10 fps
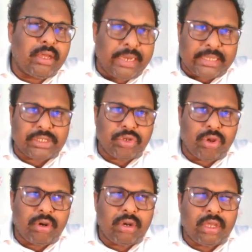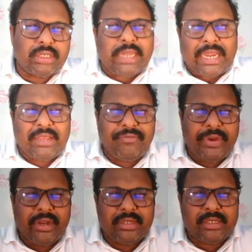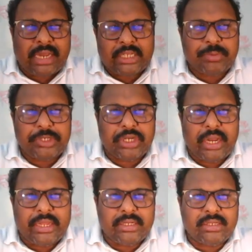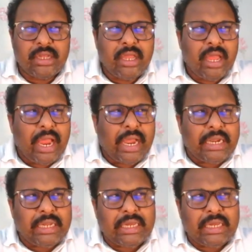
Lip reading: next on static fields, transmission lines, and